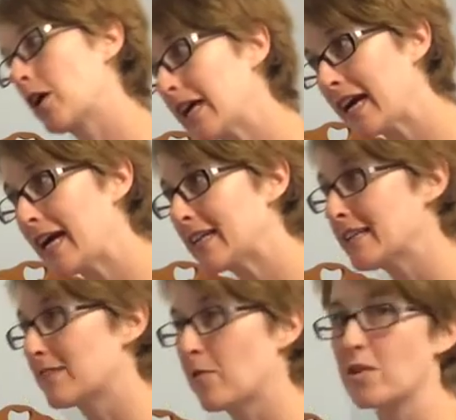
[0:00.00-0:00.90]
working
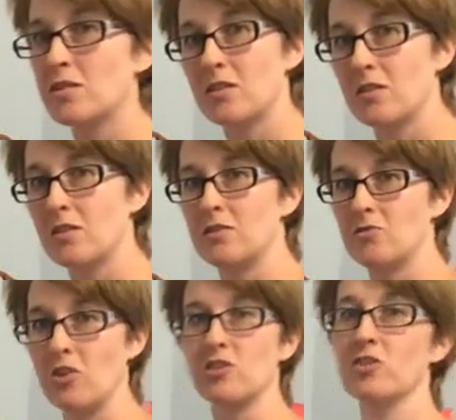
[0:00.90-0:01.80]
on as far as the
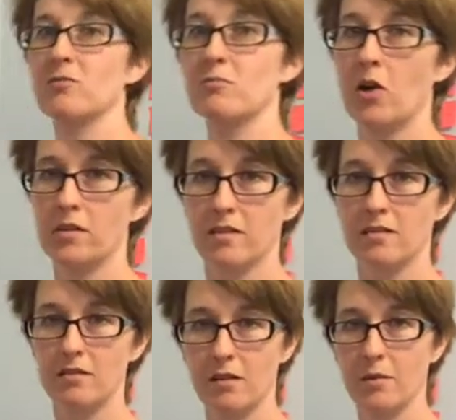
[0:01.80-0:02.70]
construction process.